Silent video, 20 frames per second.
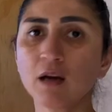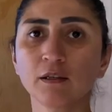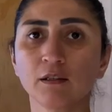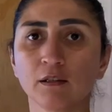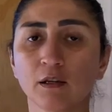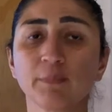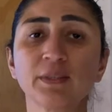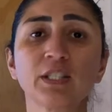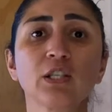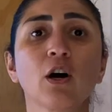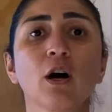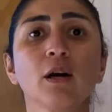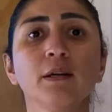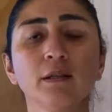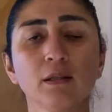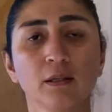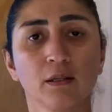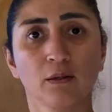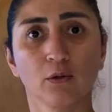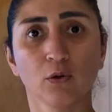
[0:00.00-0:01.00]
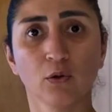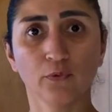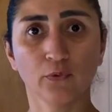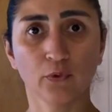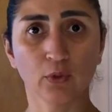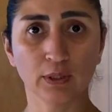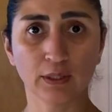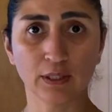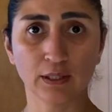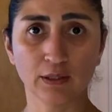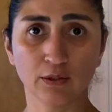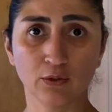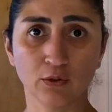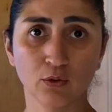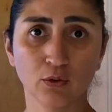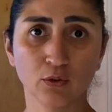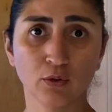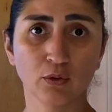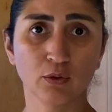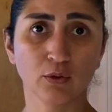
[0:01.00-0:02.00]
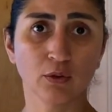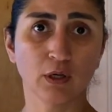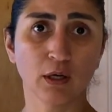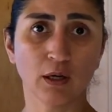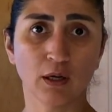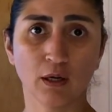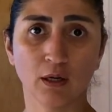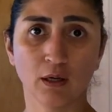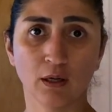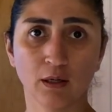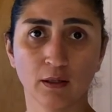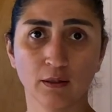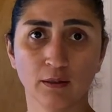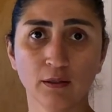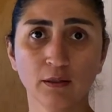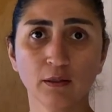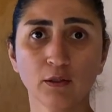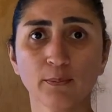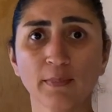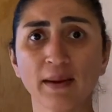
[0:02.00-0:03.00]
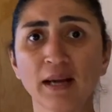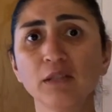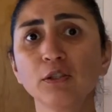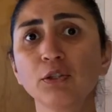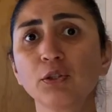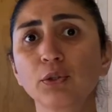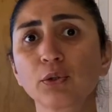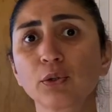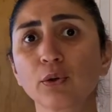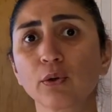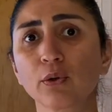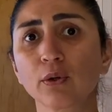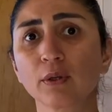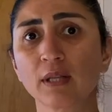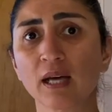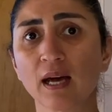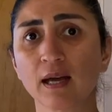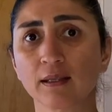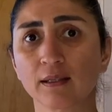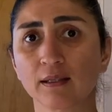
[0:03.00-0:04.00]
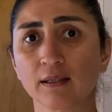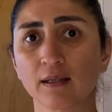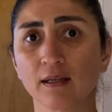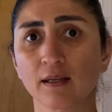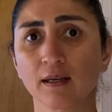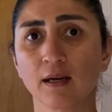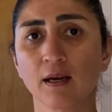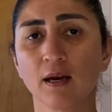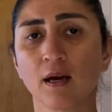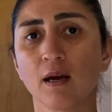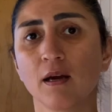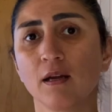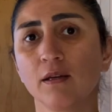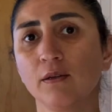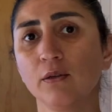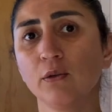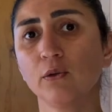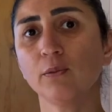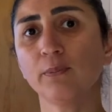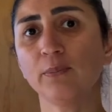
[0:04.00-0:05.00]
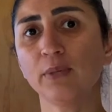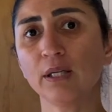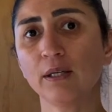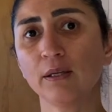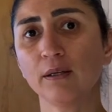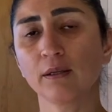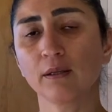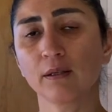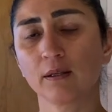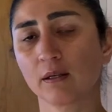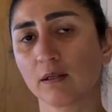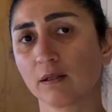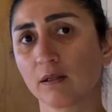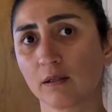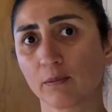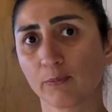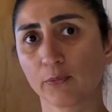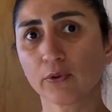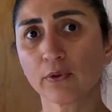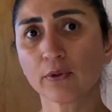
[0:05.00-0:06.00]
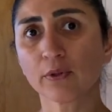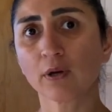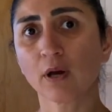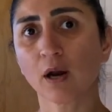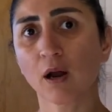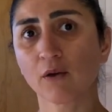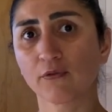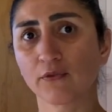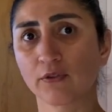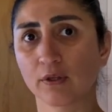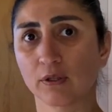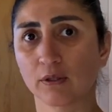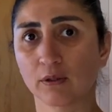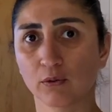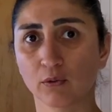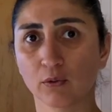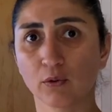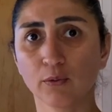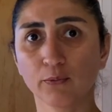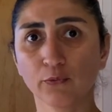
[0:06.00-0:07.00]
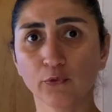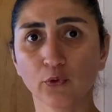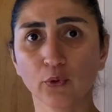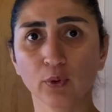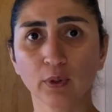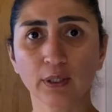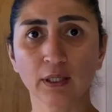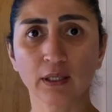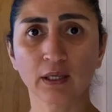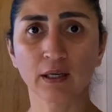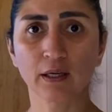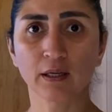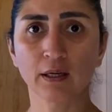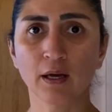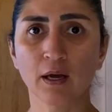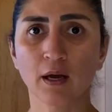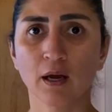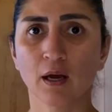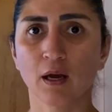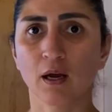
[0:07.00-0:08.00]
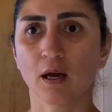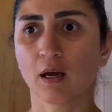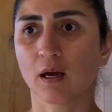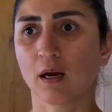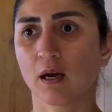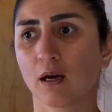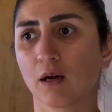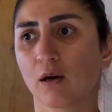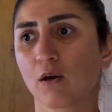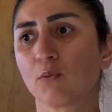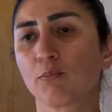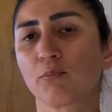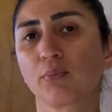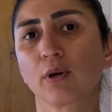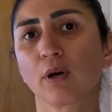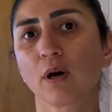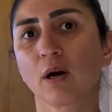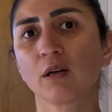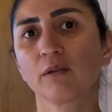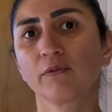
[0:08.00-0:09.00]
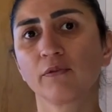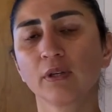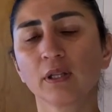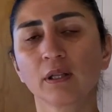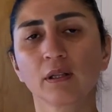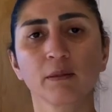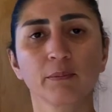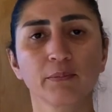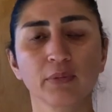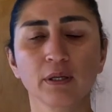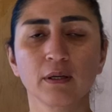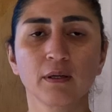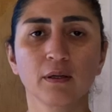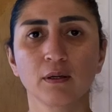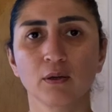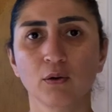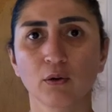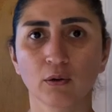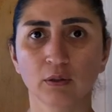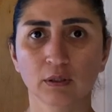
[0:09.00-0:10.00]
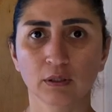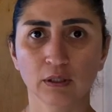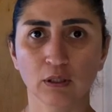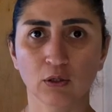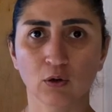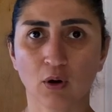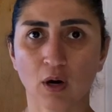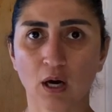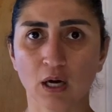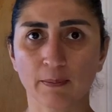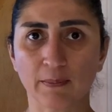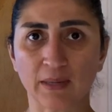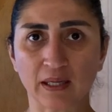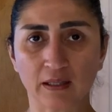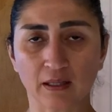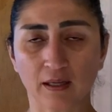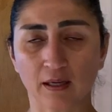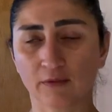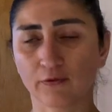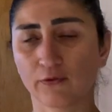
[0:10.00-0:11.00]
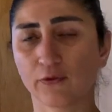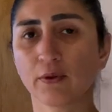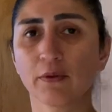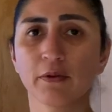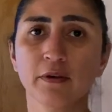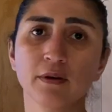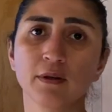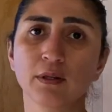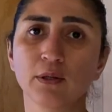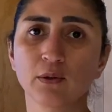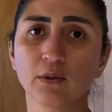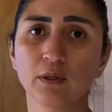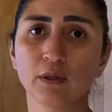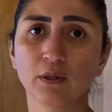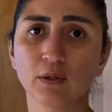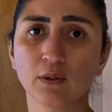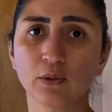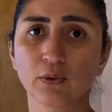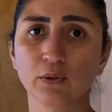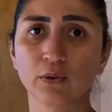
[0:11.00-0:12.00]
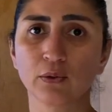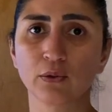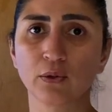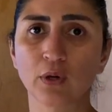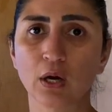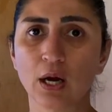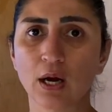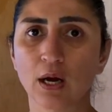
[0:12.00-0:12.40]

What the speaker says: Number 9 is stormwater. You need to make sure that the new building, the disposal of the stormwater comply with the building code requirements. And for this, you need to